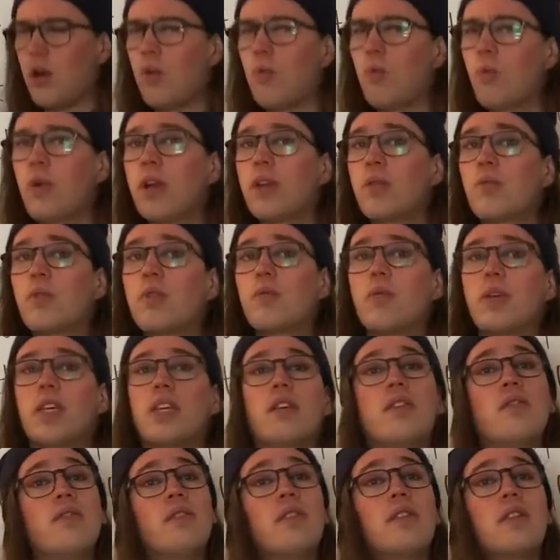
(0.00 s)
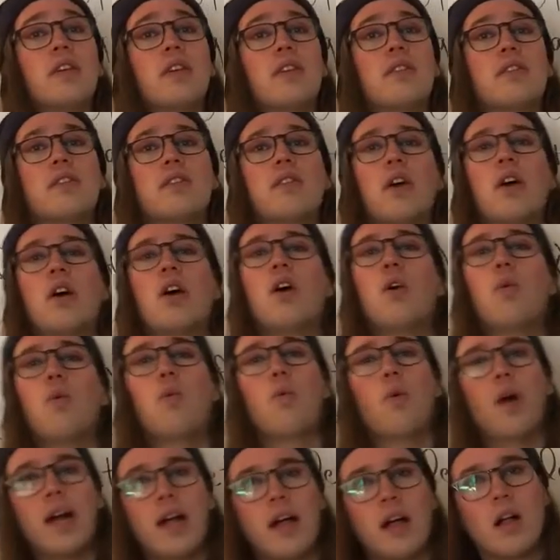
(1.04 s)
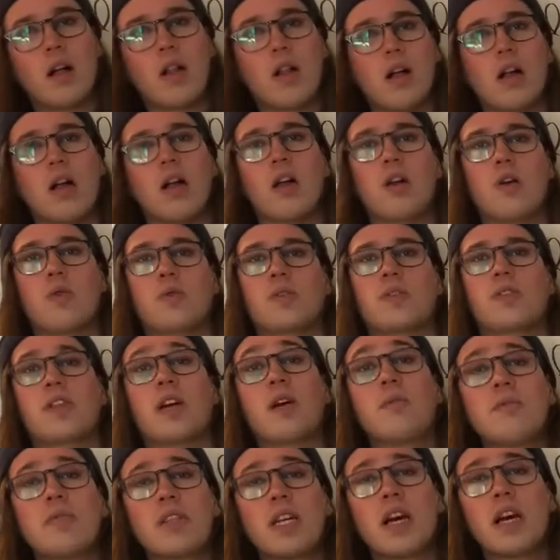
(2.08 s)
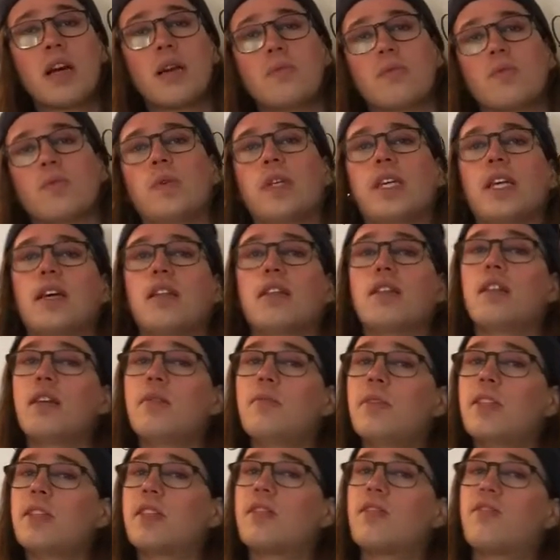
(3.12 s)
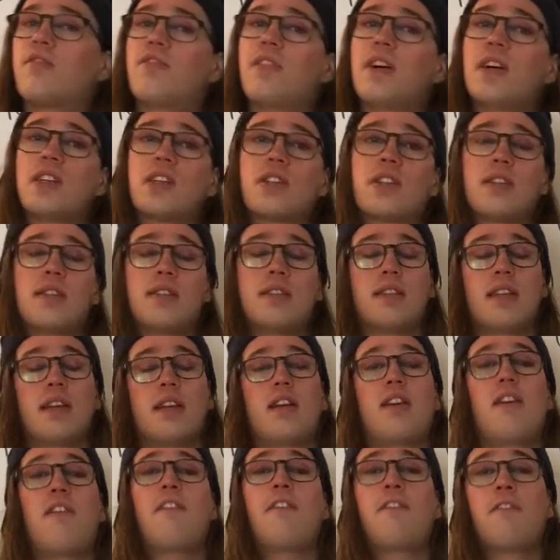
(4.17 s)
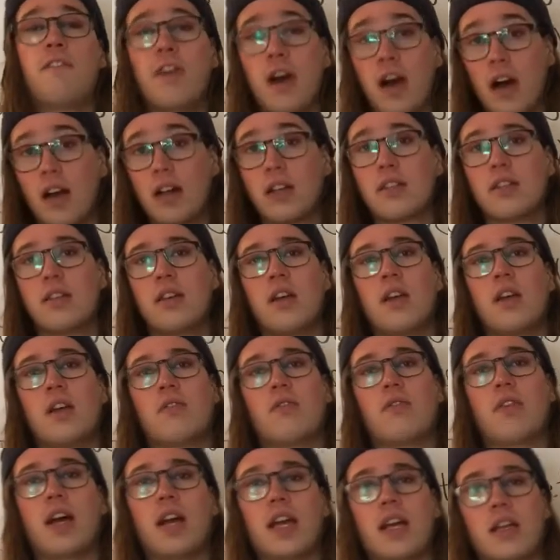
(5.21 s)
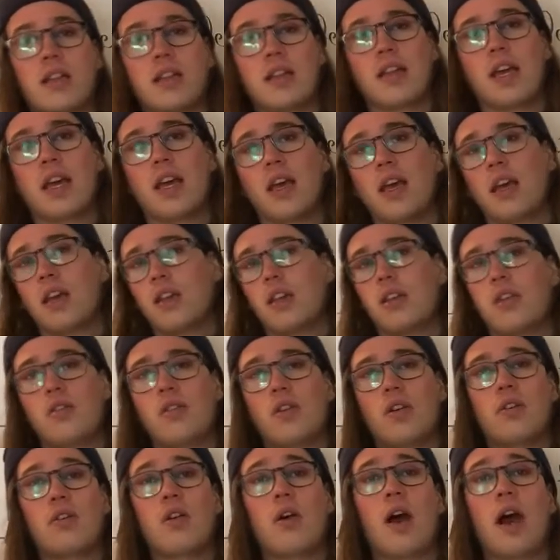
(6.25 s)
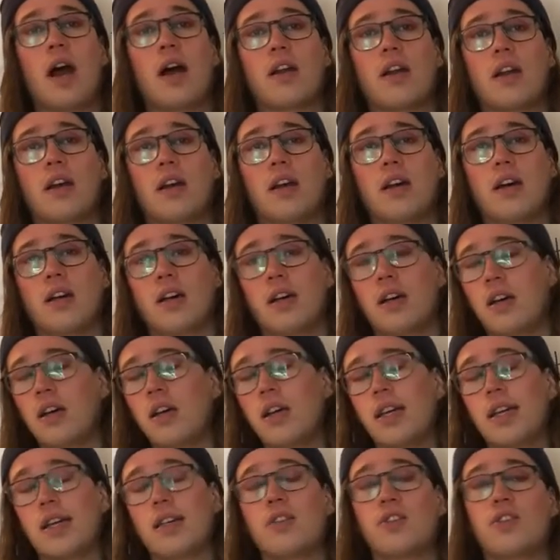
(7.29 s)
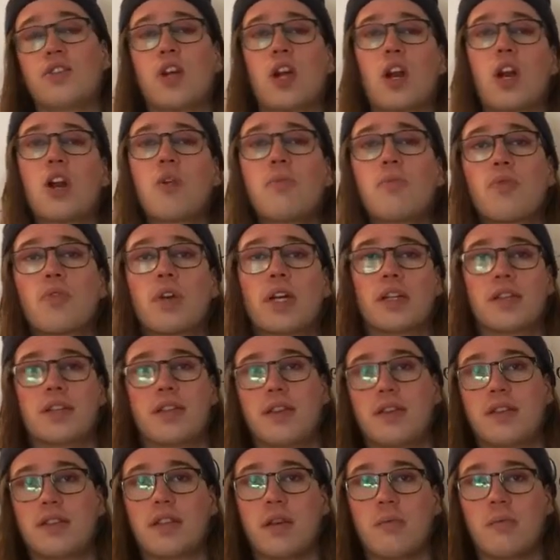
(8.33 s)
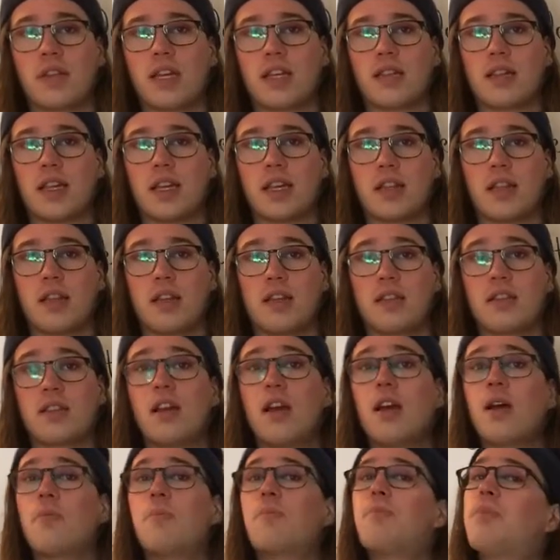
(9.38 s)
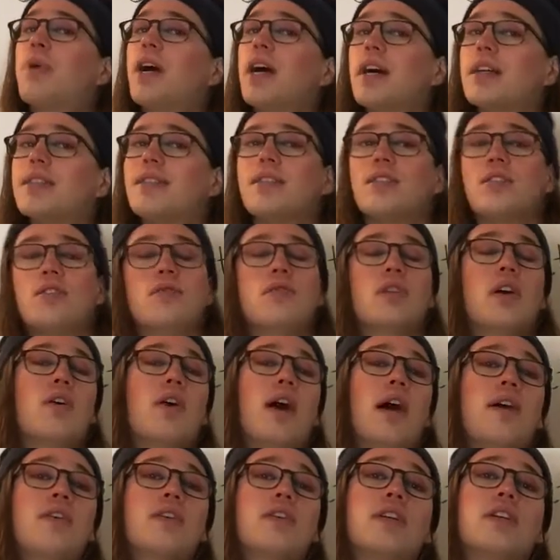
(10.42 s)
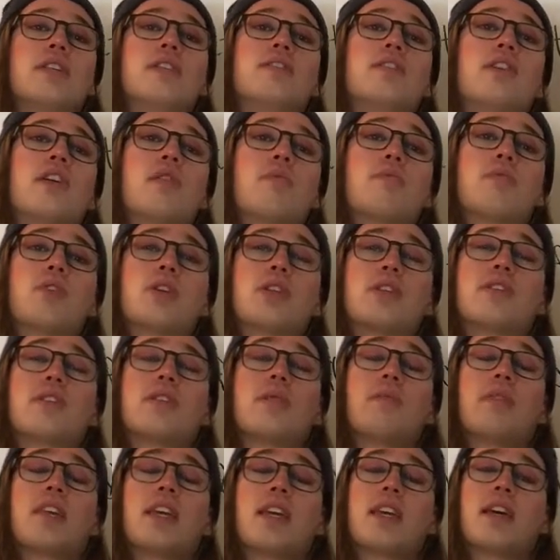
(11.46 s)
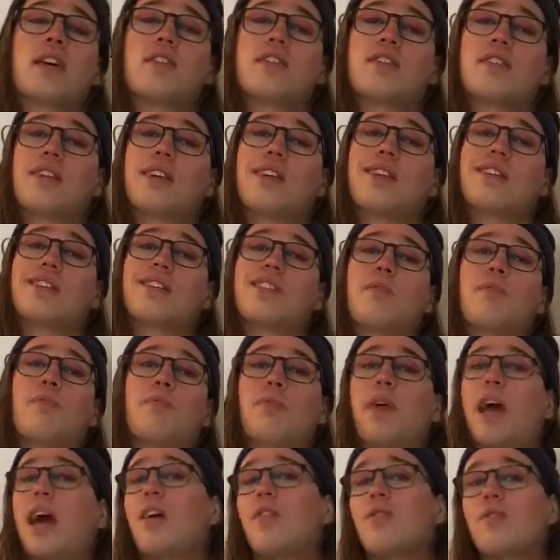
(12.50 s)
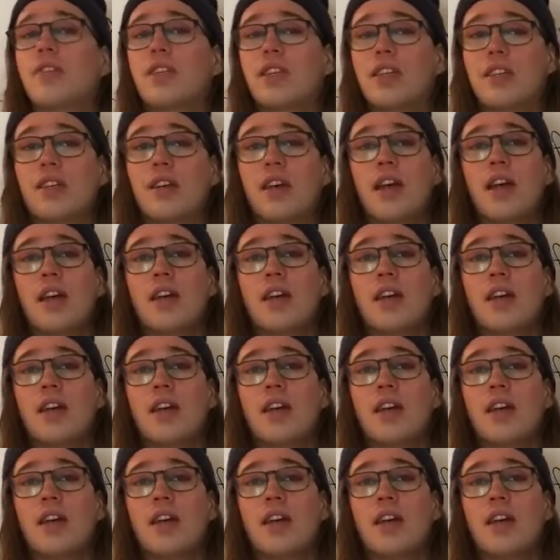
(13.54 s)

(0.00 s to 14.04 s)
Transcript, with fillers: when would we use this? well, sometimes we get limits of functions that are fucked, right? They, you don't know how to uh, interpret something like this, but you know how to interpret something else that is bounded